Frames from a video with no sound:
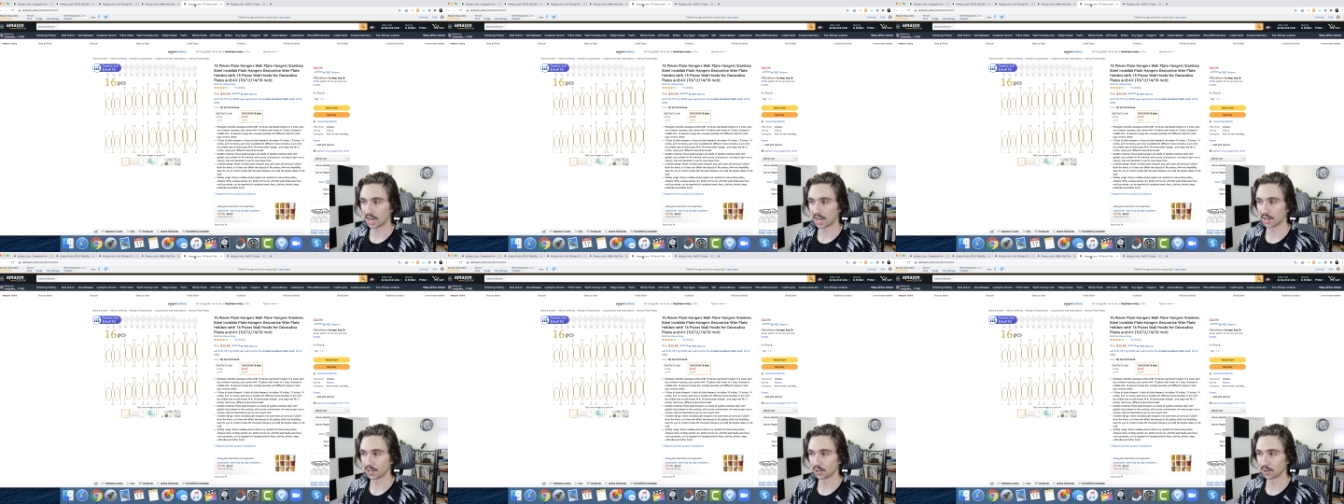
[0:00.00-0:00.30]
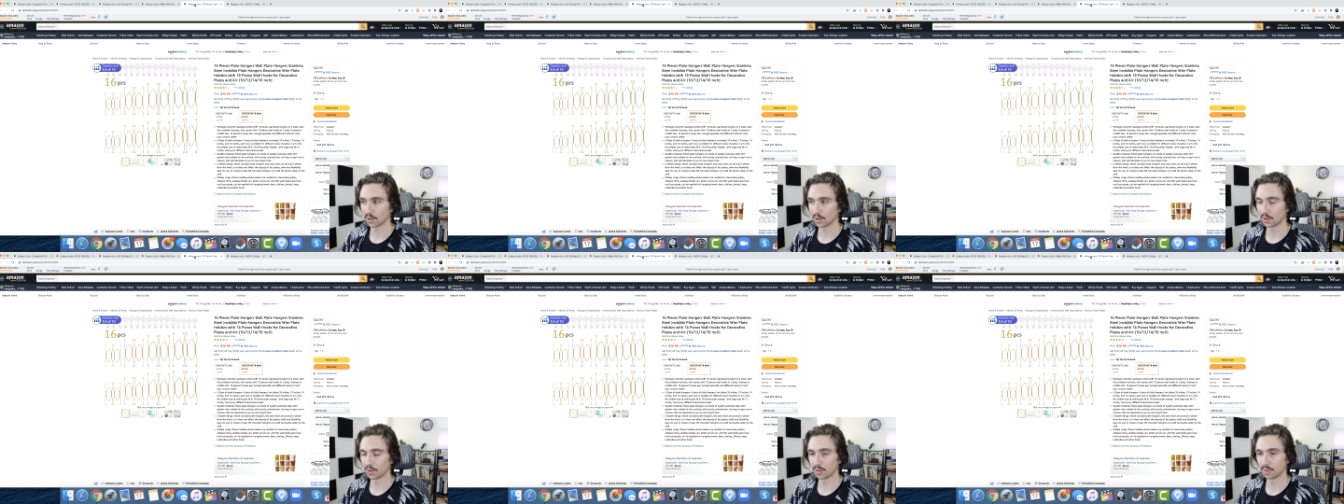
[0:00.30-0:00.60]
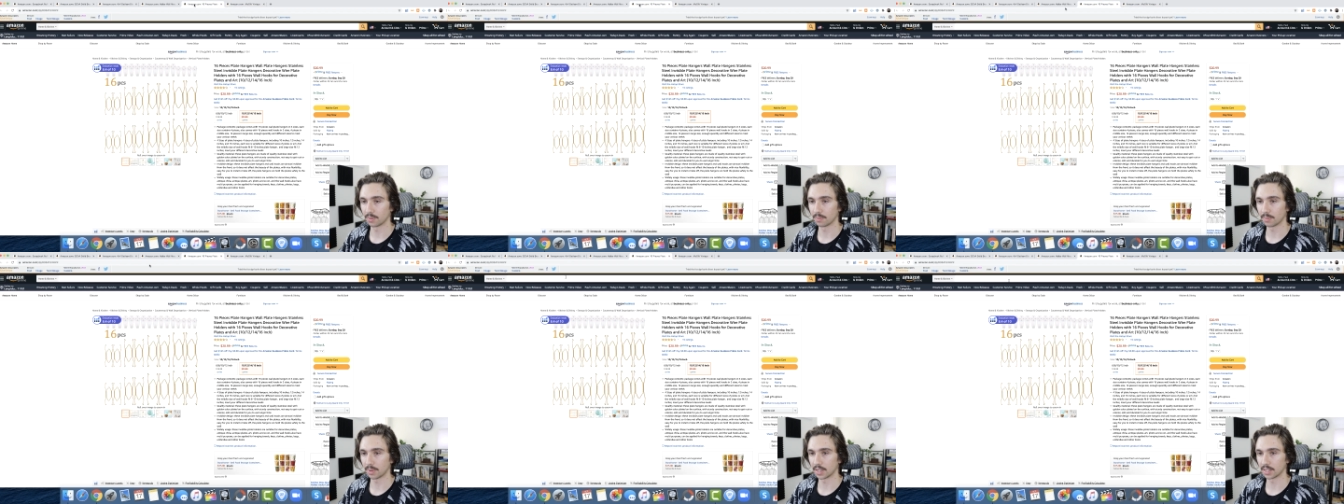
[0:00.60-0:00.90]
on your
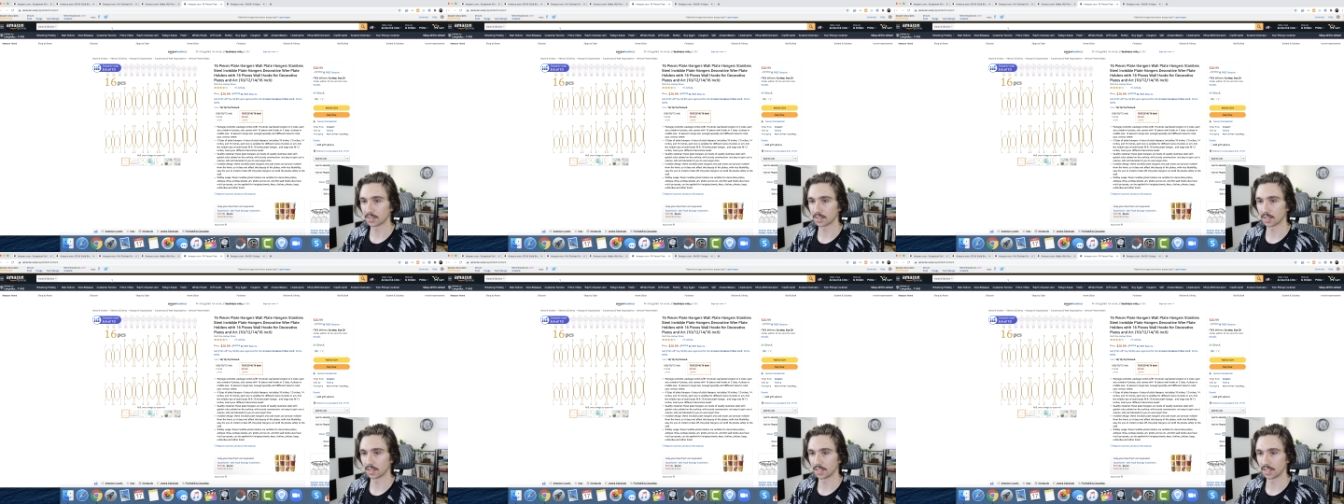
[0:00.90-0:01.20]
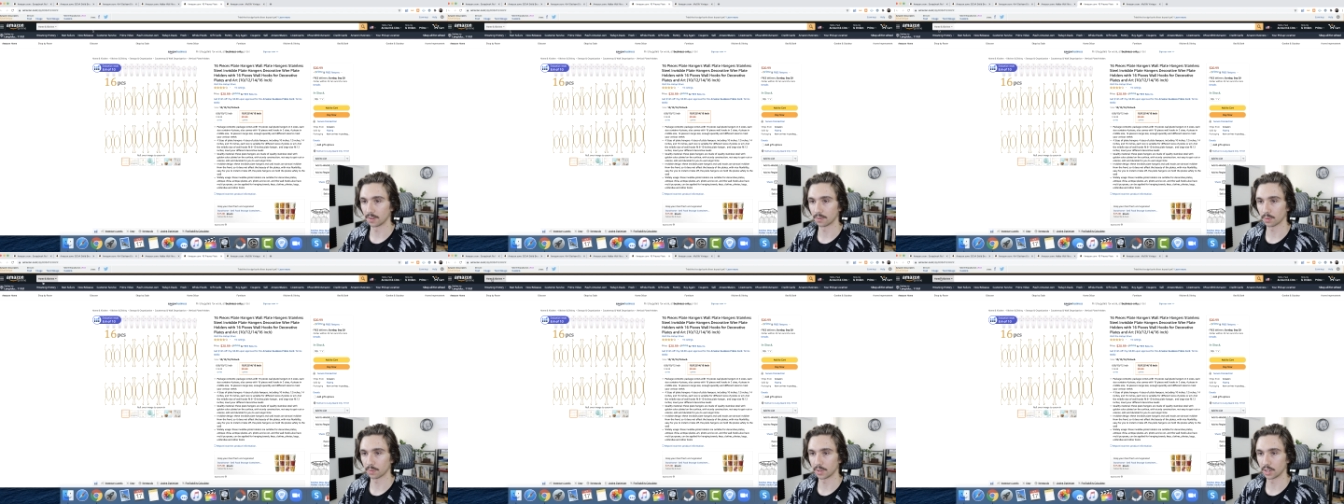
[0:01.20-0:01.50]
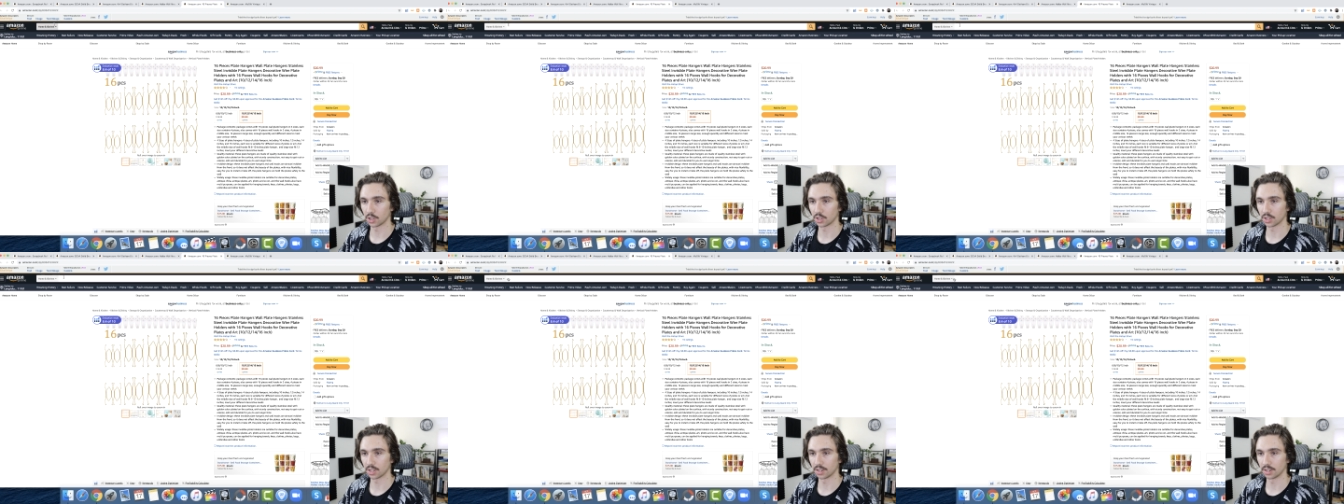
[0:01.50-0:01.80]
own based on the
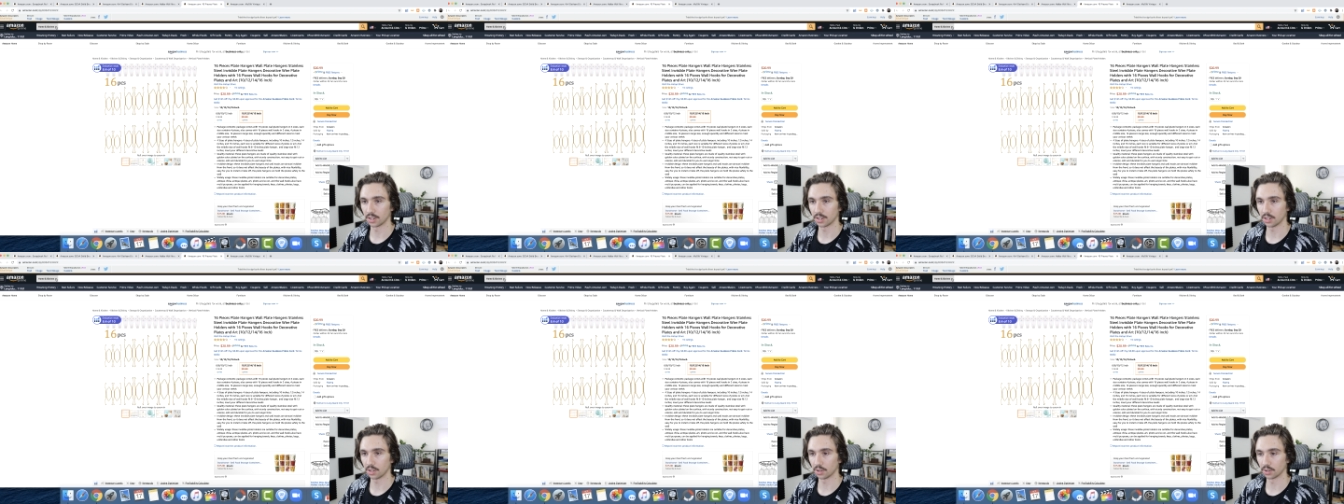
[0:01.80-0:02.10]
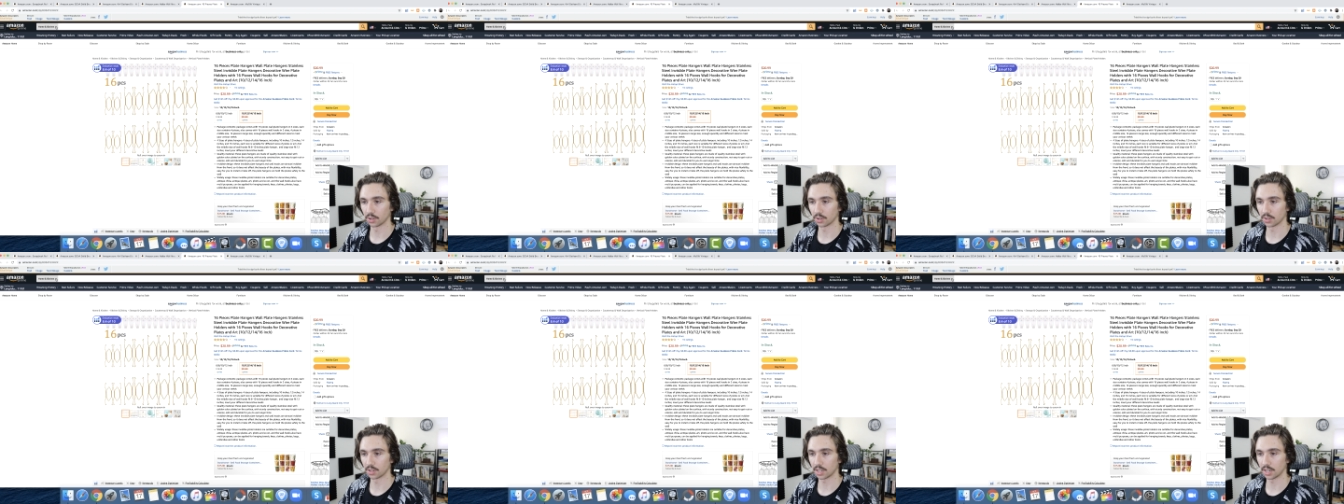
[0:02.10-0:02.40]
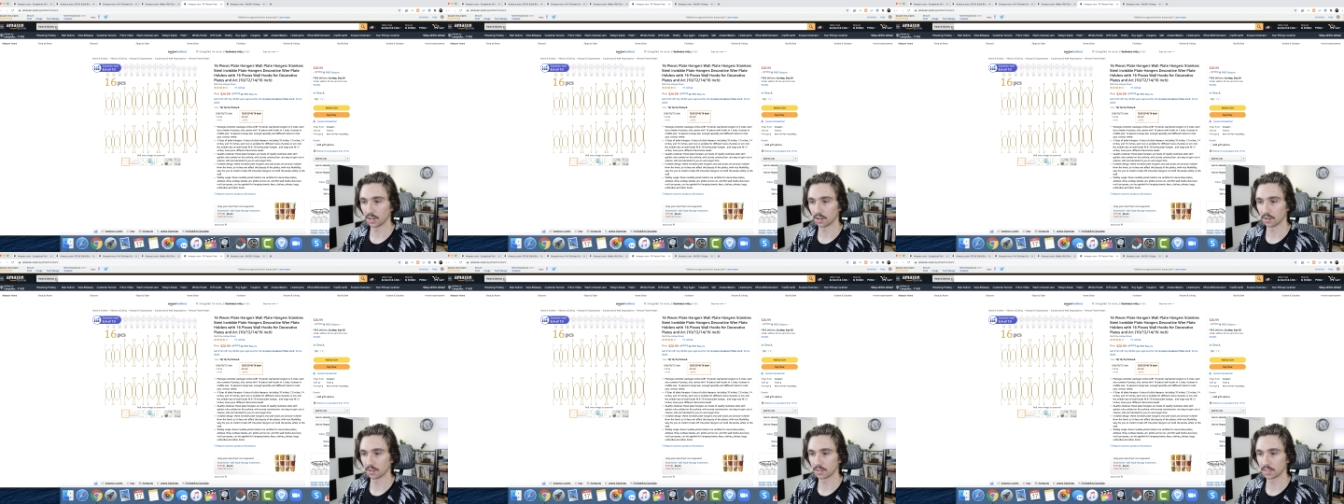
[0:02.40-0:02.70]
information you learned
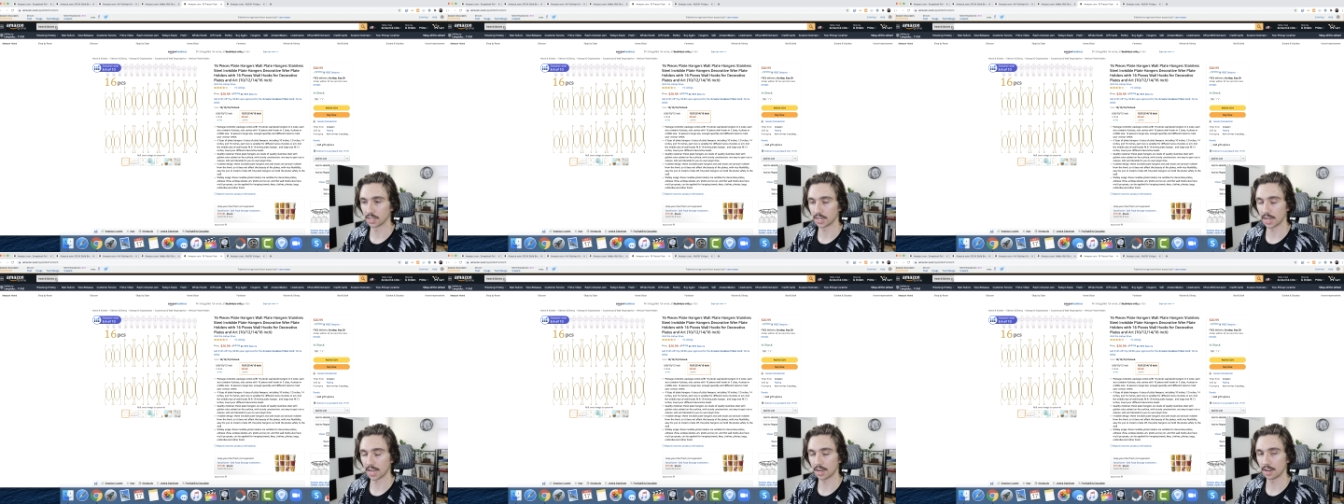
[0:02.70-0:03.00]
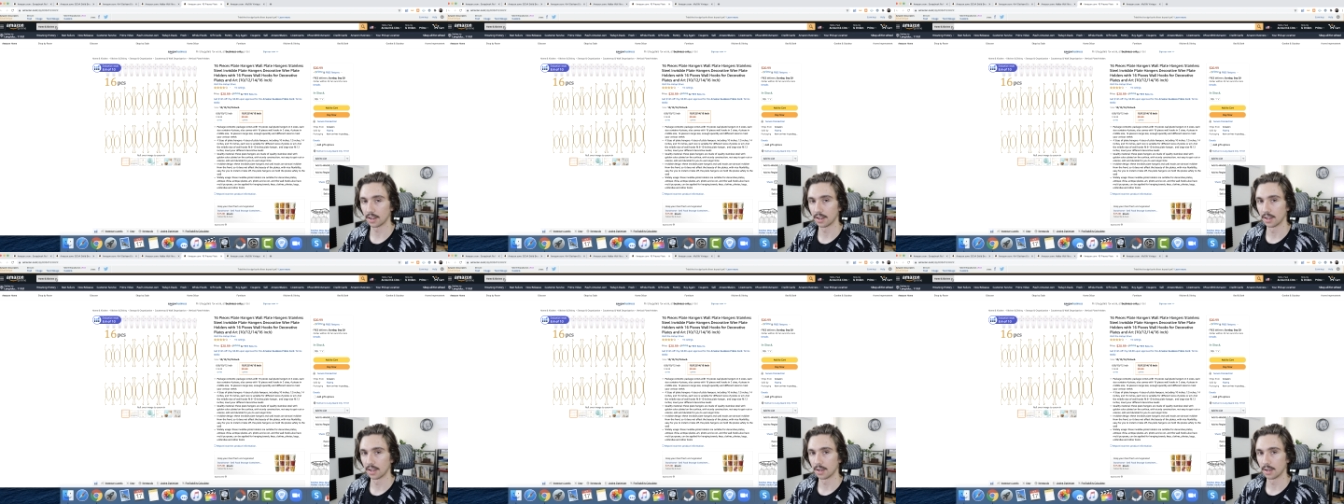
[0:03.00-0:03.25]
here today.